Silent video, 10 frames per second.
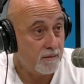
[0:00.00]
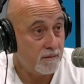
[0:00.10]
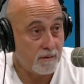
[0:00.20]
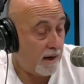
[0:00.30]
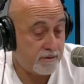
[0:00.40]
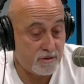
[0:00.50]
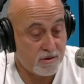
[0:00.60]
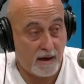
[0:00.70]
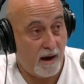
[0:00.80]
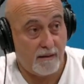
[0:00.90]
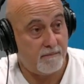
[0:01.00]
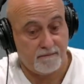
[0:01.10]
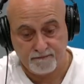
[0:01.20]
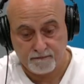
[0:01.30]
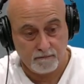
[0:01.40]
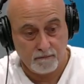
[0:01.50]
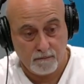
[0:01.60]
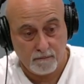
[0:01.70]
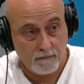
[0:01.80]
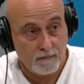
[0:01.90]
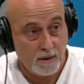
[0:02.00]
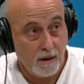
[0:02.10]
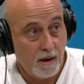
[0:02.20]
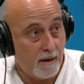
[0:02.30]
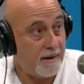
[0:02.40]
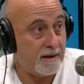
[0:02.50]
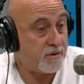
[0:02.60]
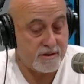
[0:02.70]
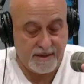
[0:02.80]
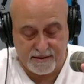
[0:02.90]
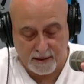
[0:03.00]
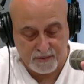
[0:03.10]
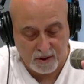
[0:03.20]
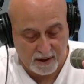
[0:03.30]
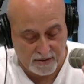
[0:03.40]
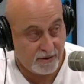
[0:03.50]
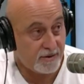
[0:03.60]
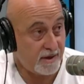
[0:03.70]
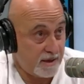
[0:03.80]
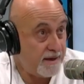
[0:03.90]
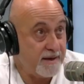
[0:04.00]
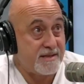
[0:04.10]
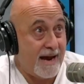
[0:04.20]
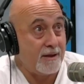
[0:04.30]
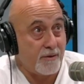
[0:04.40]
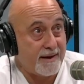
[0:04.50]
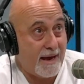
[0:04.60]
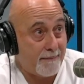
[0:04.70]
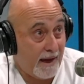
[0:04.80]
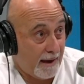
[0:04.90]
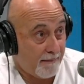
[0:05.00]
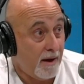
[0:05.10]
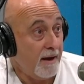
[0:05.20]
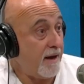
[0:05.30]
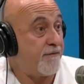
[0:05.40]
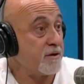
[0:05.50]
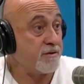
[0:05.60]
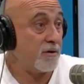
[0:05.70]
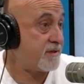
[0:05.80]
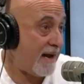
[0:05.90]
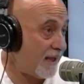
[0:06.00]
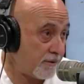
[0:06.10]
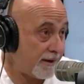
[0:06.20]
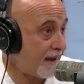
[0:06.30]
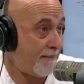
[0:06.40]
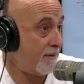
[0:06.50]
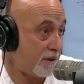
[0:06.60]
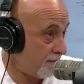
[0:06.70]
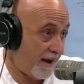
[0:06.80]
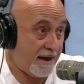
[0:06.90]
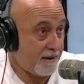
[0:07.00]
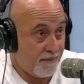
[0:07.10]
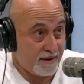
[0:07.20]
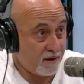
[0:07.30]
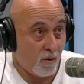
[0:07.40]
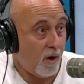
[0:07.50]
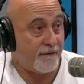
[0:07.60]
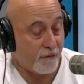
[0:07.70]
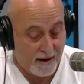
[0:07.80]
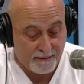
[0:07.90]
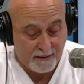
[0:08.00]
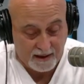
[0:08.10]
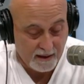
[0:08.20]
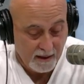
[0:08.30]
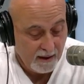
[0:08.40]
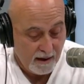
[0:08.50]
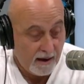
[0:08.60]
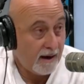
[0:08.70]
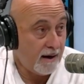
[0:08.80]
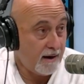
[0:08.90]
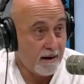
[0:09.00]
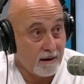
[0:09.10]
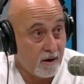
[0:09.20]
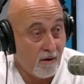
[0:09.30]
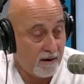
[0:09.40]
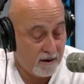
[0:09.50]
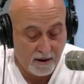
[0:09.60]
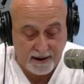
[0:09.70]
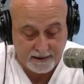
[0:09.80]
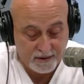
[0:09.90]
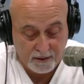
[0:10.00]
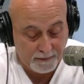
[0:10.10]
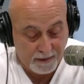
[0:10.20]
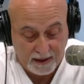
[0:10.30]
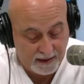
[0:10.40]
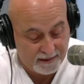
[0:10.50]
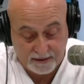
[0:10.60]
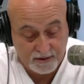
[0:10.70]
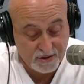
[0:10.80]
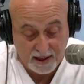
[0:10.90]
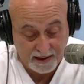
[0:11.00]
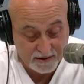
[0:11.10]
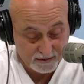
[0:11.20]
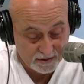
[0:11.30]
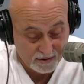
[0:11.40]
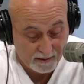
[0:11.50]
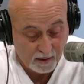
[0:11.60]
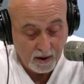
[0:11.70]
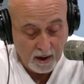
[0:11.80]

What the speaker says: Put you behind the eight ball for sure. I mean, it just eats up too much of your, in a salary cap game. If there's no salary cap and you can pay anything you want for anybody, go ahead and do it. But I think the Giants are in trouble.